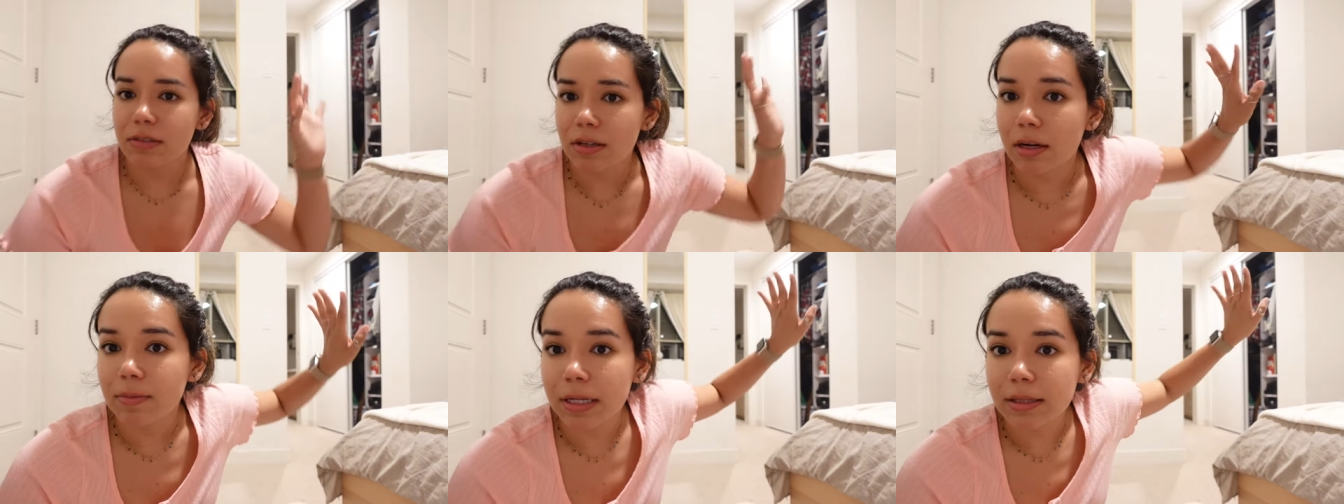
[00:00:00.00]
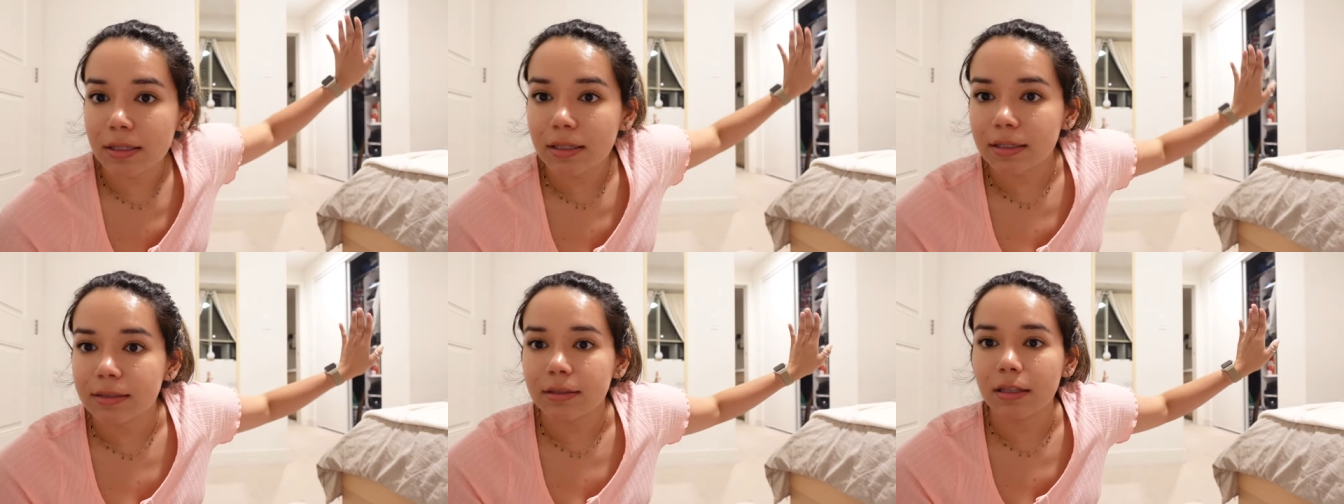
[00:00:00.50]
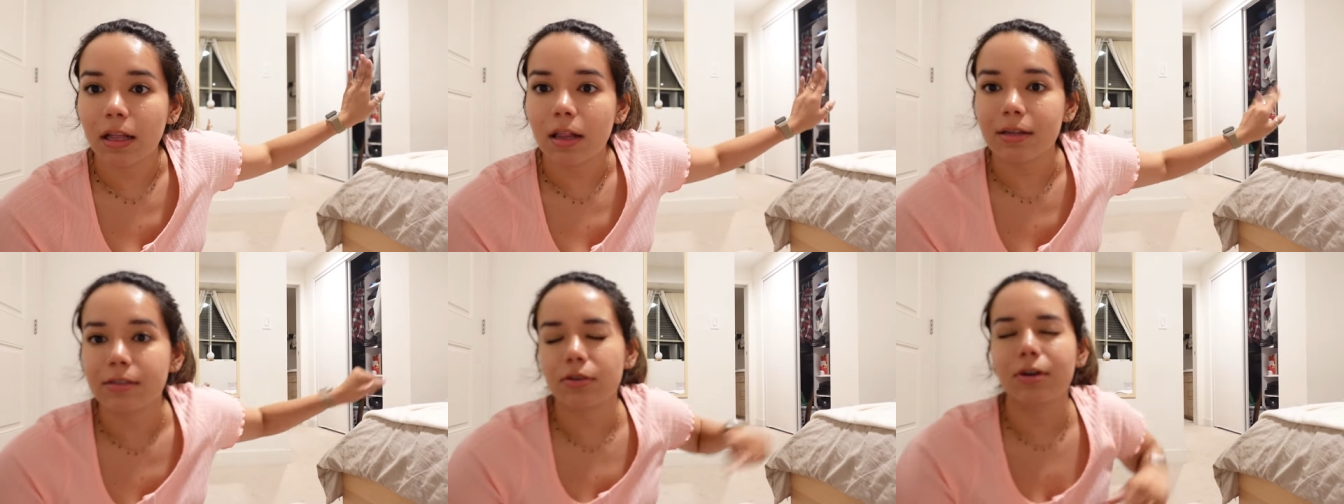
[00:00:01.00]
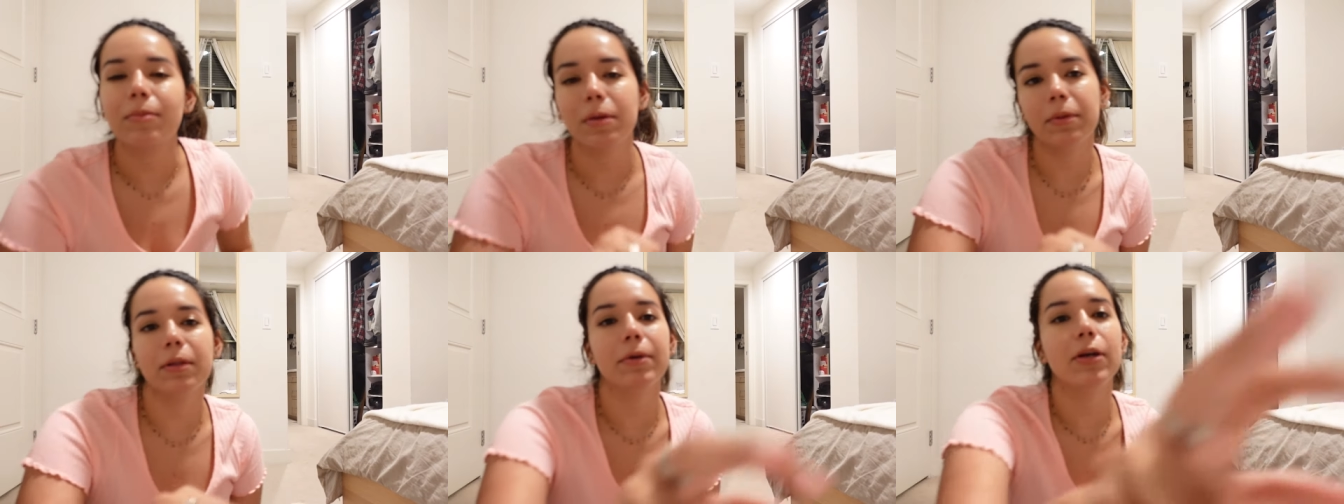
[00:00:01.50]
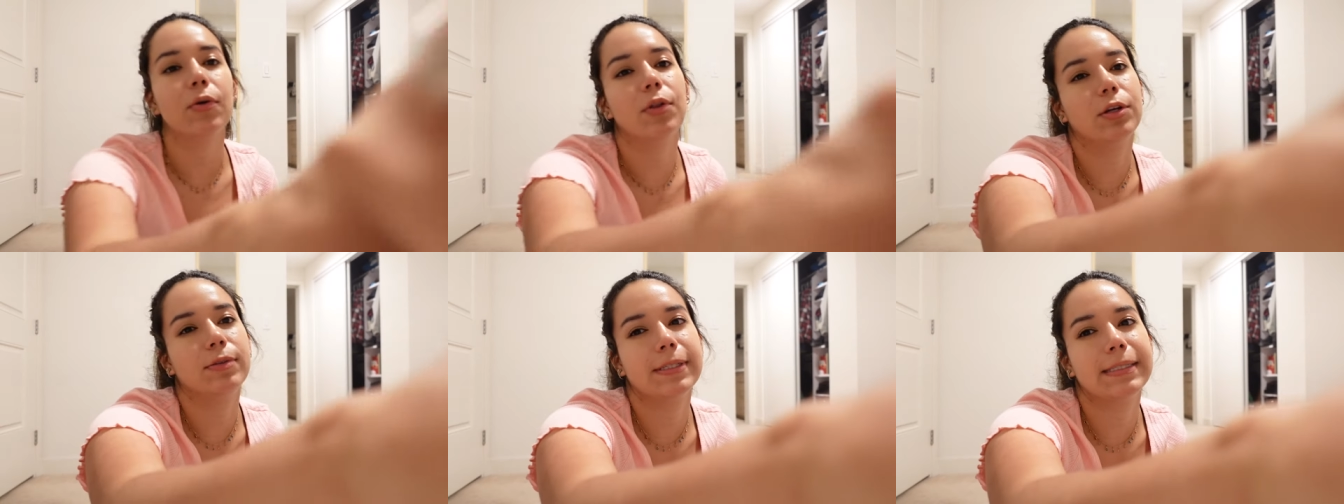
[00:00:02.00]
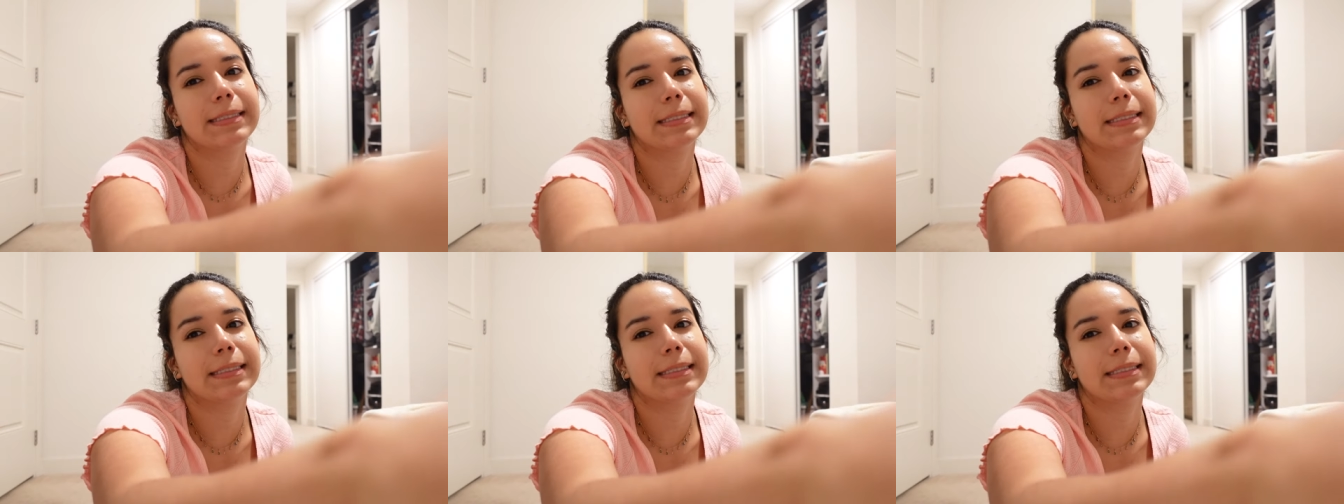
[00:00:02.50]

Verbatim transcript: Sorry about the closet door. Maybe let me go close it.